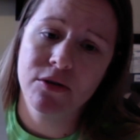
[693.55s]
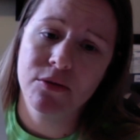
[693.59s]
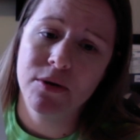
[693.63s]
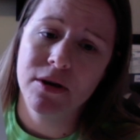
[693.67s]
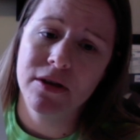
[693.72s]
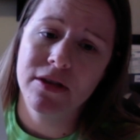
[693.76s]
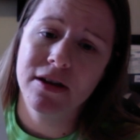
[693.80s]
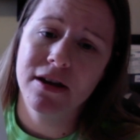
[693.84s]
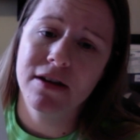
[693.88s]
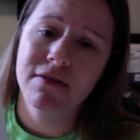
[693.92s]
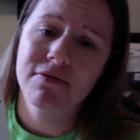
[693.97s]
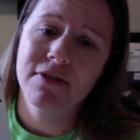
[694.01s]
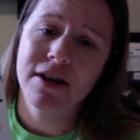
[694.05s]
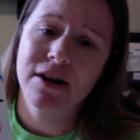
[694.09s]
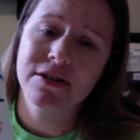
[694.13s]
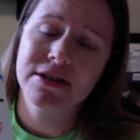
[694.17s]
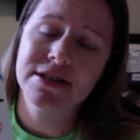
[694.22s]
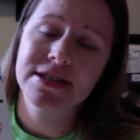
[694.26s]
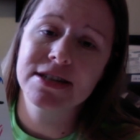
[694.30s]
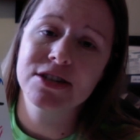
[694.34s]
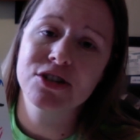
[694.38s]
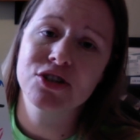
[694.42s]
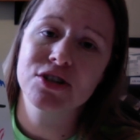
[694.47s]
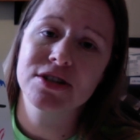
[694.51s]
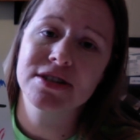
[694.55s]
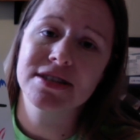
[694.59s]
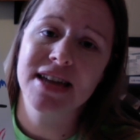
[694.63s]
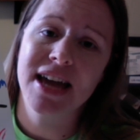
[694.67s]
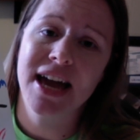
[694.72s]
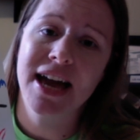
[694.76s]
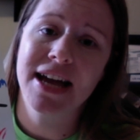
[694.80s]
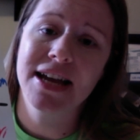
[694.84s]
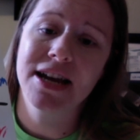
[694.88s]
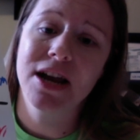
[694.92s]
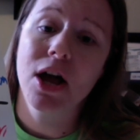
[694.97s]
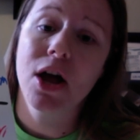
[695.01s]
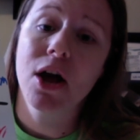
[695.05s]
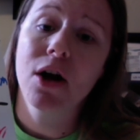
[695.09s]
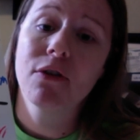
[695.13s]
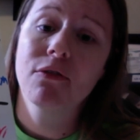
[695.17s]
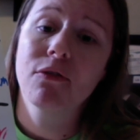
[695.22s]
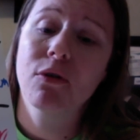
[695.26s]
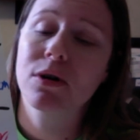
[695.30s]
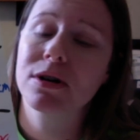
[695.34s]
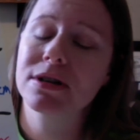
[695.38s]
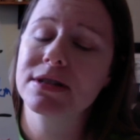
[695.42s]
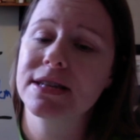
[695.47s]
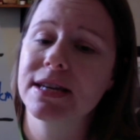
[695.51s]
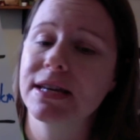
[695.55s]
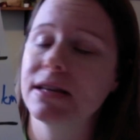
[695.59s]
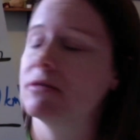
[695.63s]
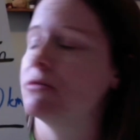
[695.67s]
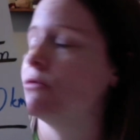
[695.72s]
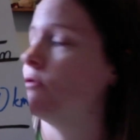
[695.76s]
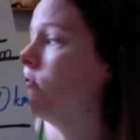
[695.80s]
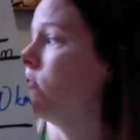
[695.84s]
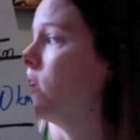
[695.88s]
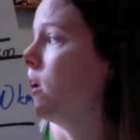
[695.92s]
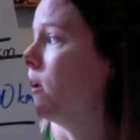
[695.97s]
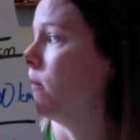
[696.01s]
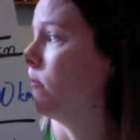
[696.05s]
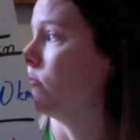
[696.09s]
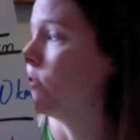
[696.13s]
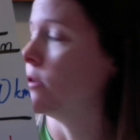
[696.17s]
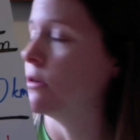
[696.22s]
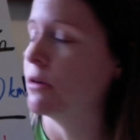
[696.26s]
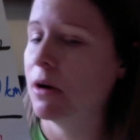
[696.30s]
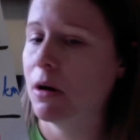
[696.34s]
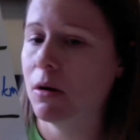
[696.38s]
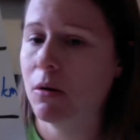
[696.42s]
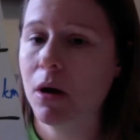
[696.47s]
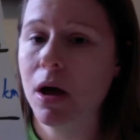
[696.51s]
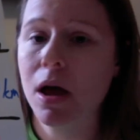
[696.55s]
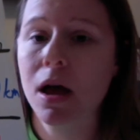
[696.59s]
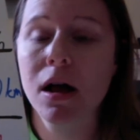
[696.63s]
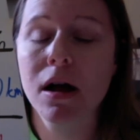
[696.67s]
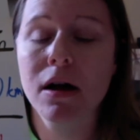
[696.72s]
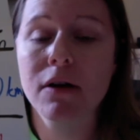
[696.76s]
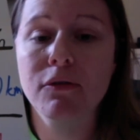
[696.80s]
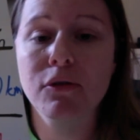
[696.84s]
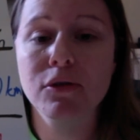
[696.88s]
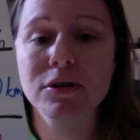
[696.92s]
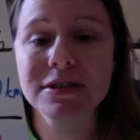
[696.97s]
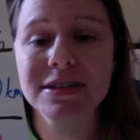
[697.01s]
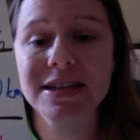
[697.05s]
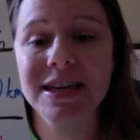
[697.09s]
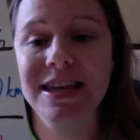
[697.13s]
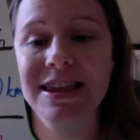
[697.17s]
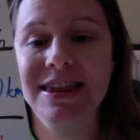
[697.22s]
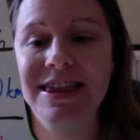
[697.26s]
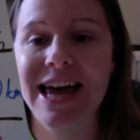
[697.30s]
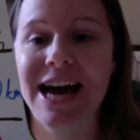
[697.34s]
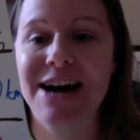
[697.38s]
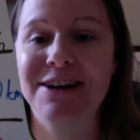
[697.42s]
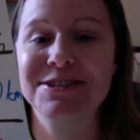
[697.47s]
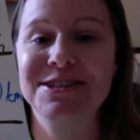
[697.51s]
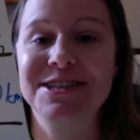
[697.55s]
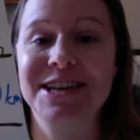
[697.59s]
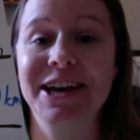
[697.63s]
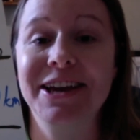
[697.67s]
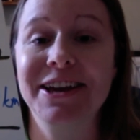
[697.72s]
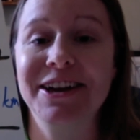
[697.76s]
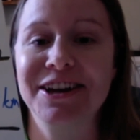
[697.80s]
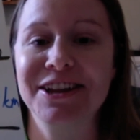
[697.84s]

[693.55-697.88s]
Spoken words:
where the Confederacy just had 14,000